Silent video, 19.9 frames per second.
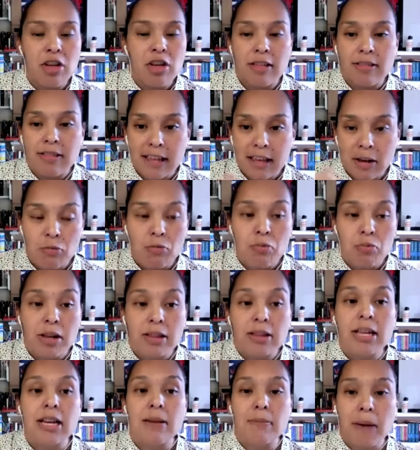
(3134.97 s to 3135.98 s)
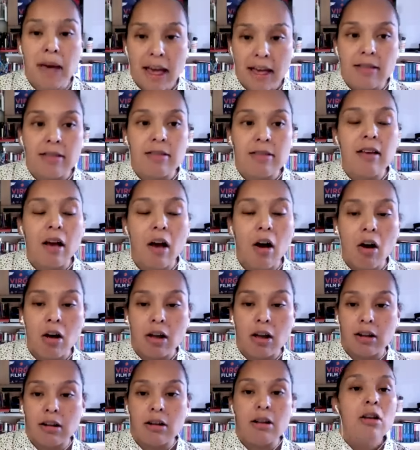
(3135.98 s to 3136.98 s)
I think it really depends
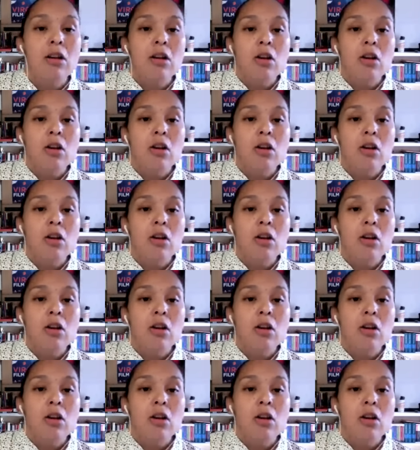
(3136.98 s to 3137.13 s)
on